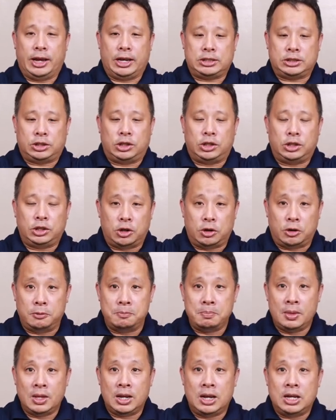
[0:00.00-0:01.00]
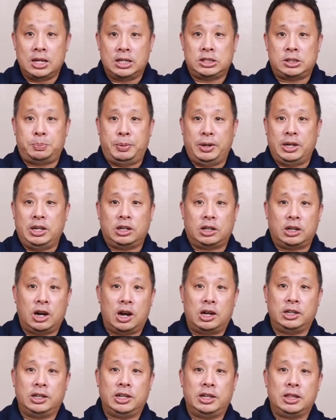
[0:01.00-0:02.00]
external speaker on